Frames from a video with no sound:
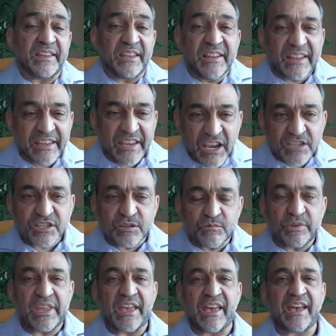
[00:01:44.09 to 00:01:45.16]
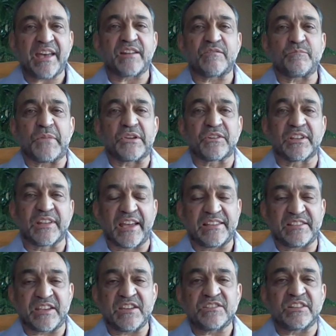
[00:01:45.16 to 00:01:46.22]
indication we had of
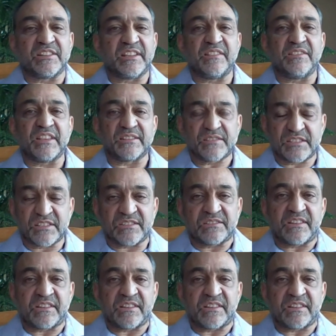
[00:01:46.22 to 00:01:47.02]
mineralization in this